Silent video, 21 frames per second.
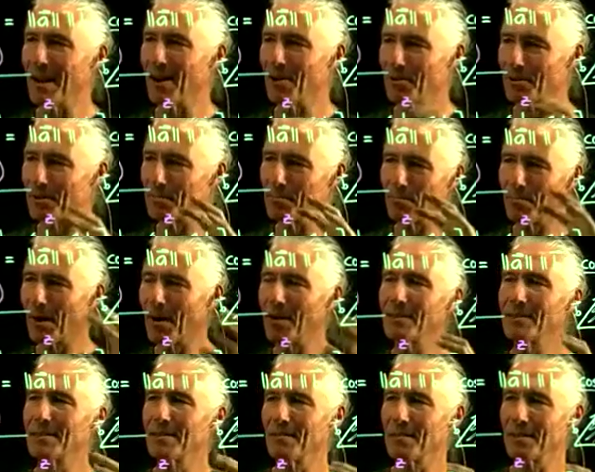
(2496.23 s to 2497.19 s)
or
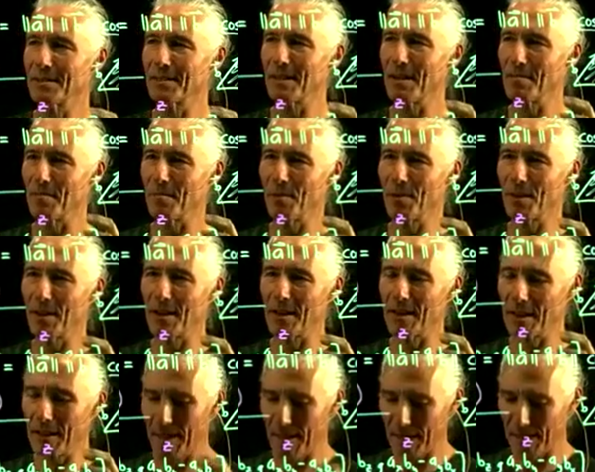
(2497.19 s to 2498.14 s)
parts of the same
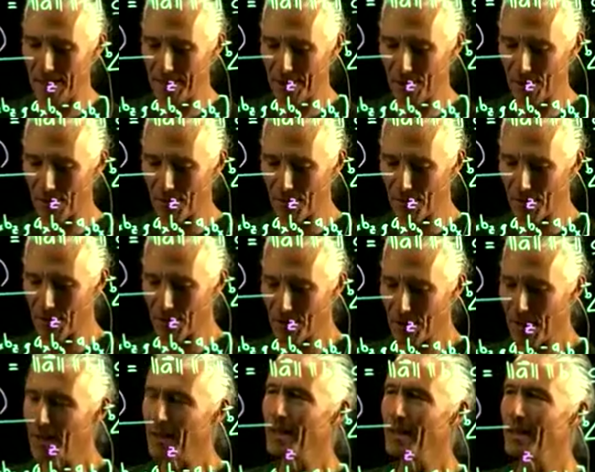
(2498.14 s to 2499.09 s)
thing. And so if you
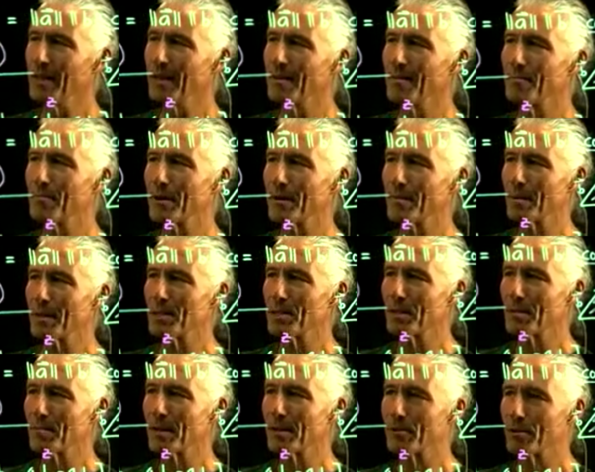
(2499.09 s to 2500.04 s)
read about
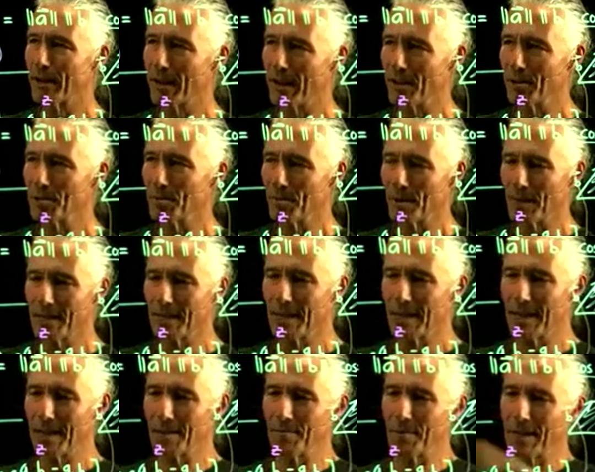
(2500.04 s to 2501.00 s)
geometric algebra, it
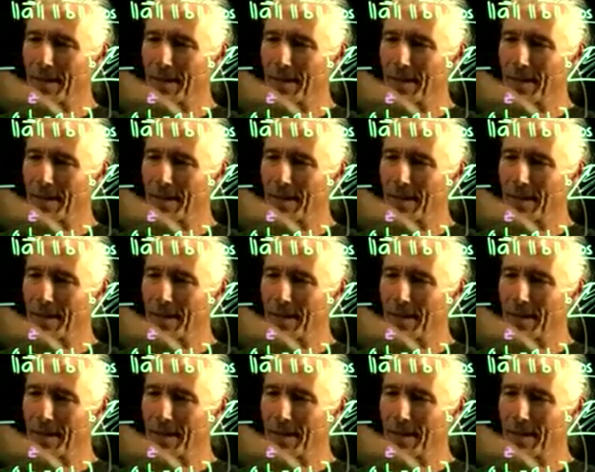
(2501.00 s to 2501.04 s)
kind of like